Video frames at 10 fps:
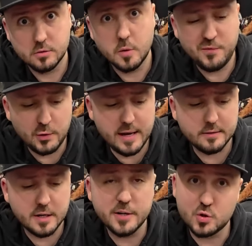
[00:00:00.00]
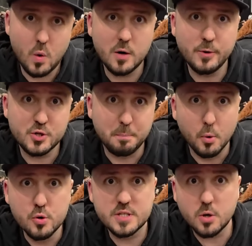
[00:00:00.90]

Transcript: Don't forget, there is one which boosts